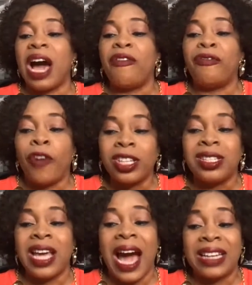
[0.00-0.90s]
have
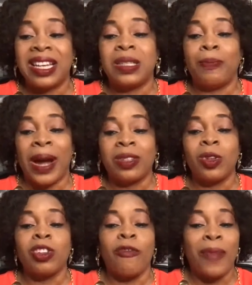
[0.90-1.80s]
fought the hardest
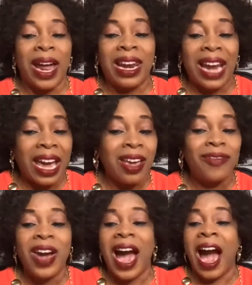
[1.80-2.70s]
battles of my
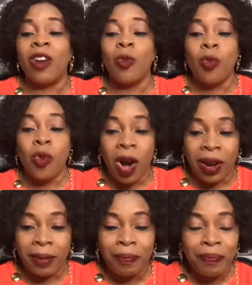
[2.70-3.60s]
life and won.